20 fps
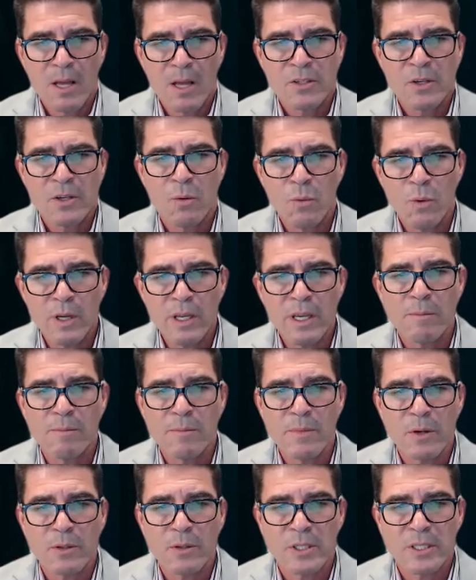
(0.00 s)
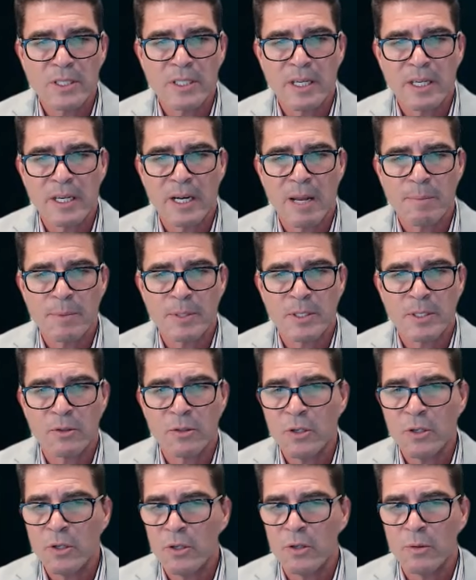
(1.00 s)
So William notes a scene in
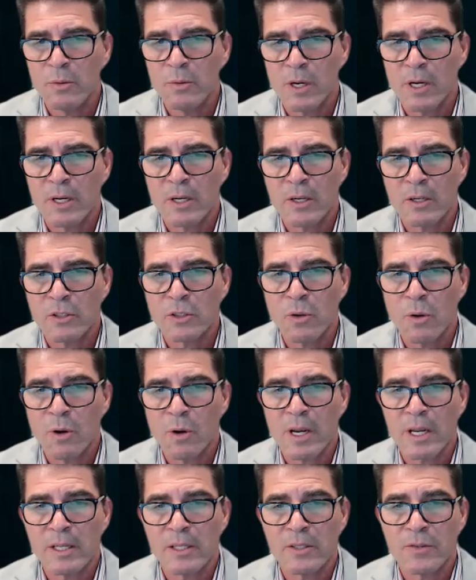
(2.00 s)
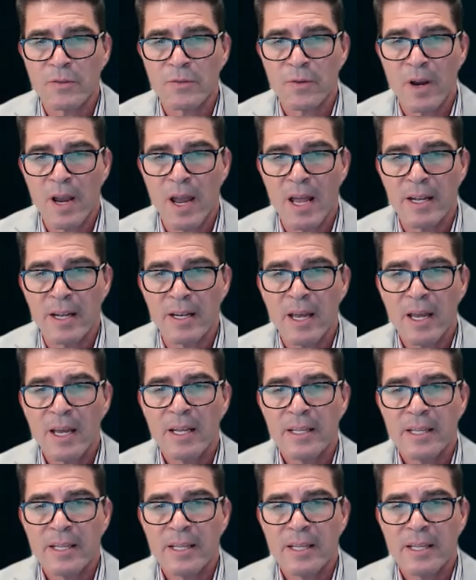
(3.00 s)
episode two where Sorokin's friend,